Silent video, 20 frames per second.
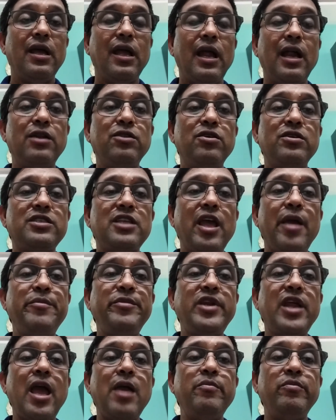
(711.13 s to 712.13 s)
at the
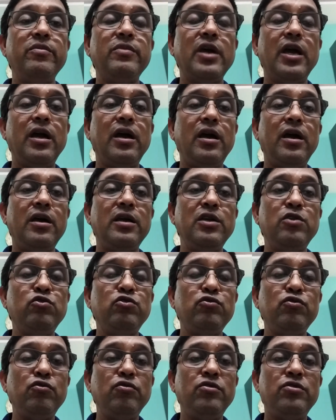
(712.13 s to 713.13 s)
same time you
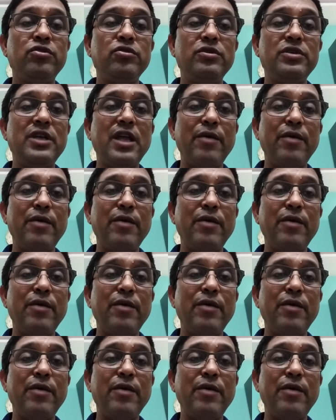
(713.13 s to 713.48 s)
should